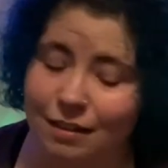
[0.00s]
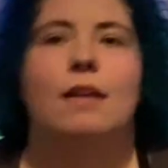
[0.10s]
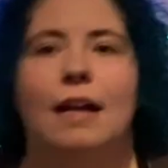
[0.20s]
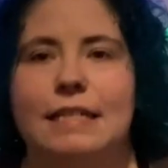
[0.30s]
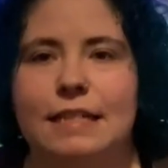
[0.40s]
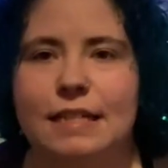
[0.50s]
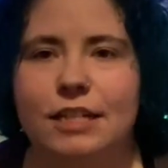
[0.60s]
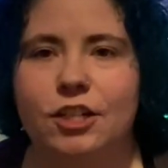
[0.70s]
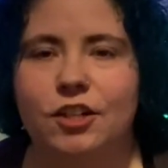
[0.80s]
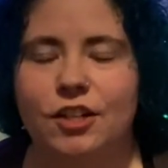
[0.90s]
I did
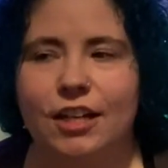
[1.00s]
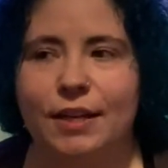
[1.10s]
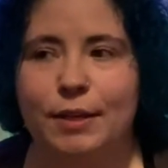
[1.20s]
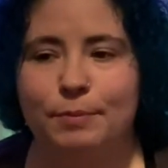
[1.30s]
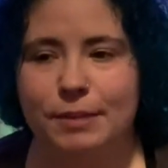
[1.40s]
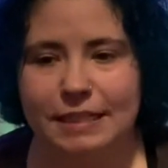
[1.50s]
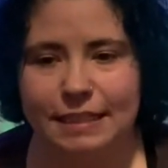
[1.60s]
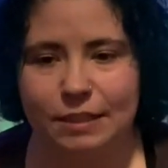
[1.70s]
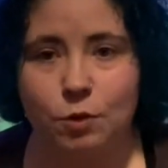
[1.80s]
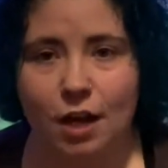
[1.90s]
hear in
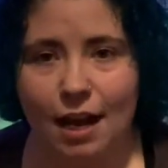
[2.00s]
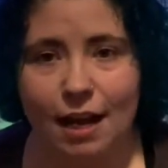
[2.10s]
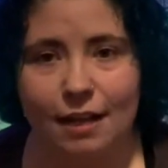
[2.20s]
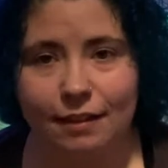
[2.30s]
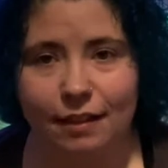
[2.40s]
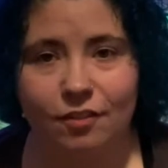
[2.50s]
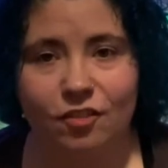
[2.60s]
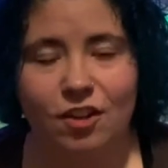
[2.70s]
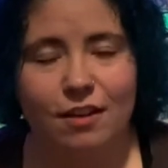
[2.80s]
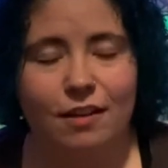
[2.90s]
BC where I live
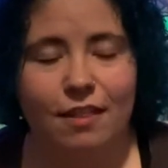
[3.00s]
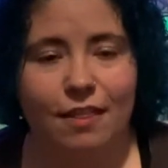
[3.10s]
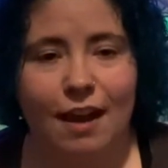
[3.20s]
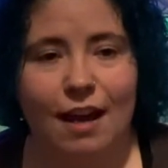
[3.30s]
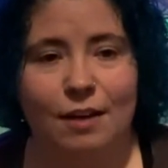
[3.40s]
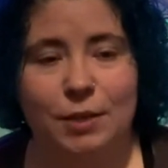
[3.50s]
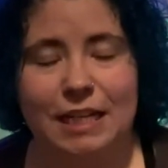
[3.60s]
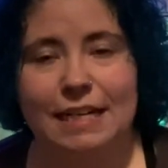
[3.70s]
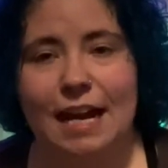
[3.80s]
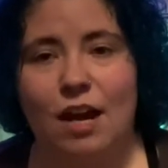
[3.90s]
that we
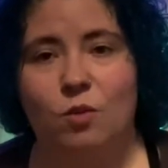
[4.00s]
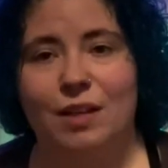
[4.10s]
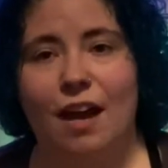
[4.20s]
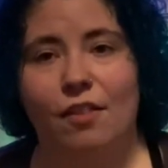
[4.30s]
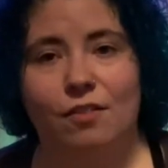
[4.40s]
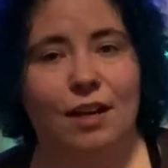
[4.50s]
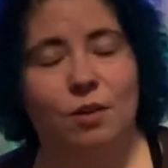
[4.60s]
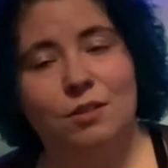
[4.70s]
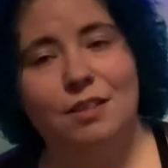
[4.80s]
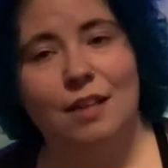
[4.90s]
can now gather
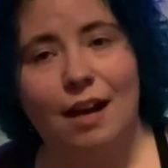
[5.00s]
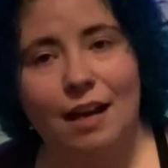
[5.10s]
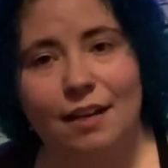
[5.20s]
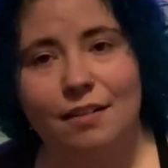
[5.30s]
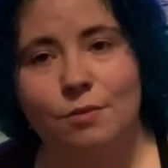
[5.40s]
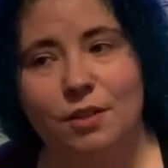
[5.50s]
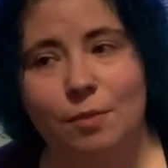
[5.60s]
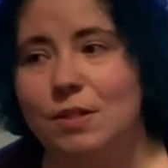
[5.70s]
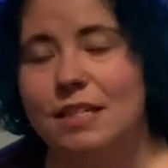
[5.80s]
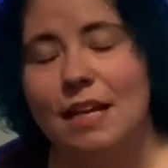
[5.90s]
outside with up
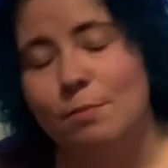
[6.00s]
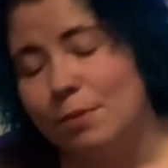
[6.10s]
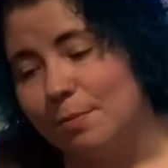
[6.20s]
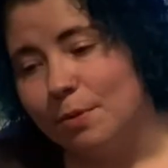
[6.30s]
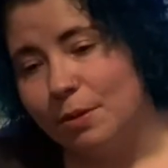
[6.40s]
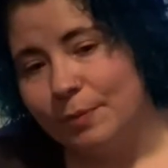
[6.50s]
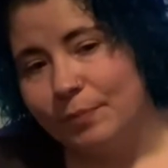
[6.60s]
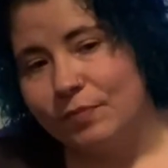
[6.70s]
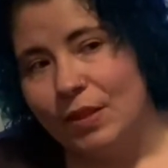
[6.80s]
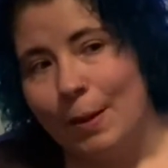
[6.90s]
to 10 people,
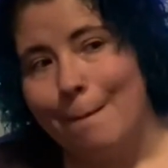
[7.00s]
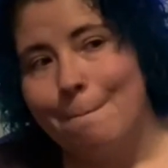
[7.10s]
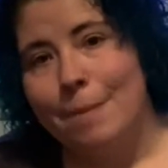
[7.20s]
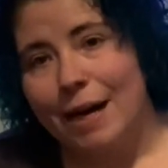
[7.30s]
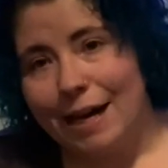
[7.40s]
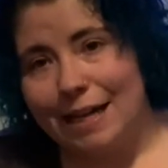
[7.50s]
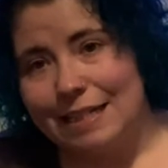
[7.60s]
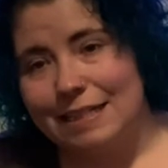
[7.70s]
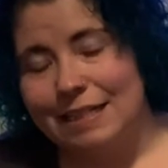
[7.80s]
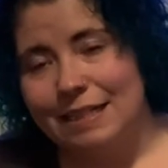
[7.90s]

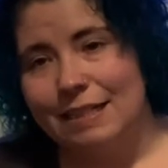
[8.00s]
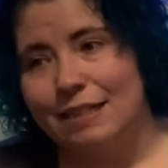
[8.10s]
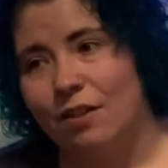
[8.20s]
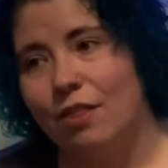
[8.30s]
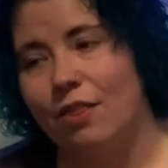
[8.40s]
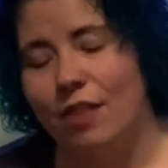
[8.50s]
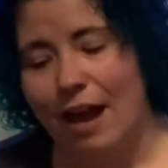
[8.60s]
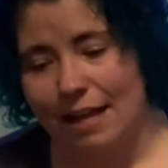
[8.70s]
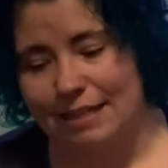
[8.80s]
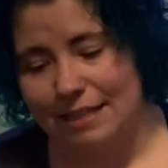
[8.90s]
but
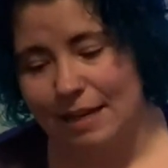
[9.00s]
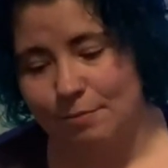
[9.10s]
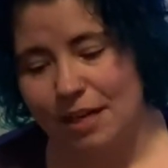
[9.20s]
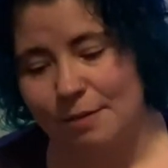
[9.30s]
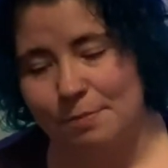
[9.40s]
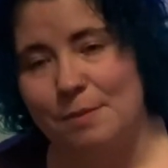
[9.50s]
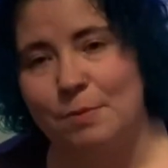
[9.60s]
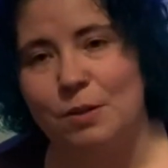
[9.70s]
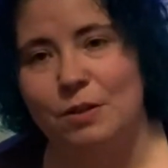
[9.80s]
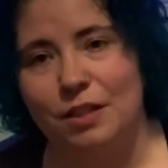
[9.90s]
that same 10
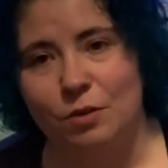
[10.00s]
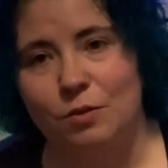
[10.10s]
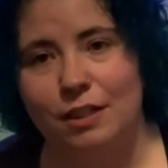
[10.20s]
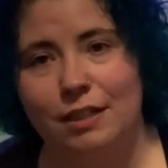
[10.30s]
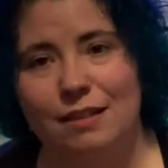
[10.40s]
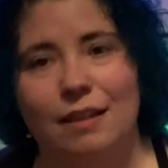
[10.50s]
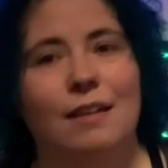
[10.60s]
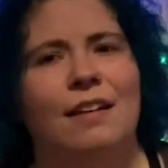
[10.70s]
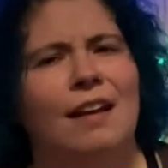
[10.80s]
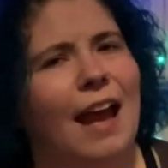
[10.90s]
people can only
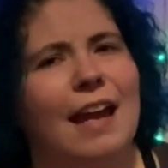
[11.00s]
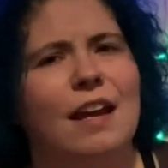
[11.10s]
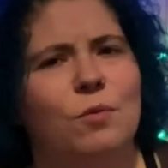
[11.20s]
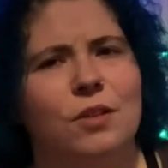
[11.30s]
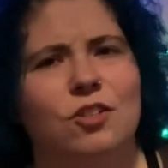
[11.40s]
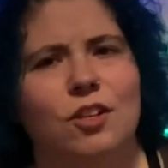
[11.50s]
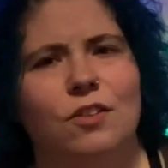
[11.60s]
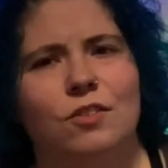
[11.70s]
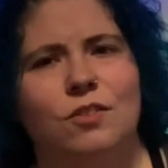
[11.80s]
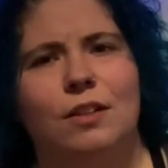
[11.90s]
hang out with each
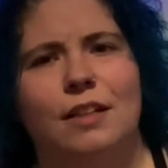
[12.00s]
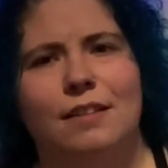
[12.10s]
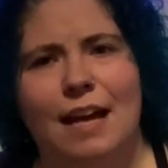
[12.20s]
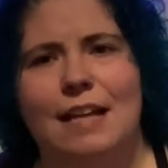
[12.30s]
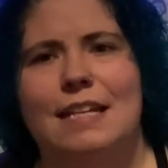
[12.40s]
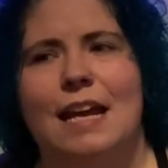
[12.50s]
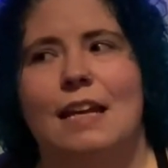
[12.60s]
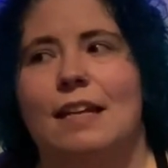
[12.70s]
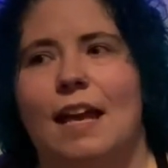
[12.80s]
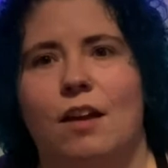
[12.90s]
other. So like that
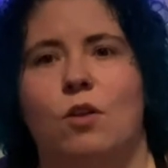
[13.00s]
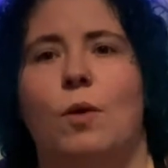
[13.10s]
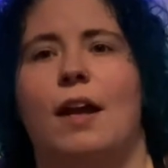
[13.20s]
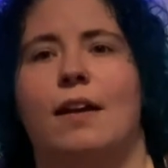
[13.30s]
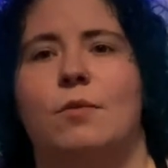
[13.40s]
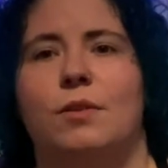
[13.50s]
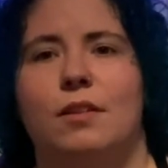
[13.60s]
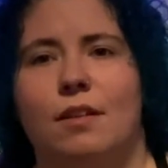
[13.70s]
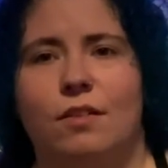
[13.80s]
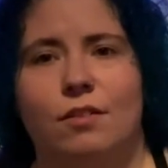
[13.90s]
10 can't go hang out with
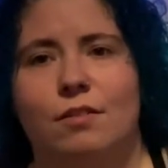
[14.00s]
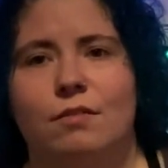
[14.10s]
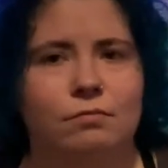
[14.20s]
another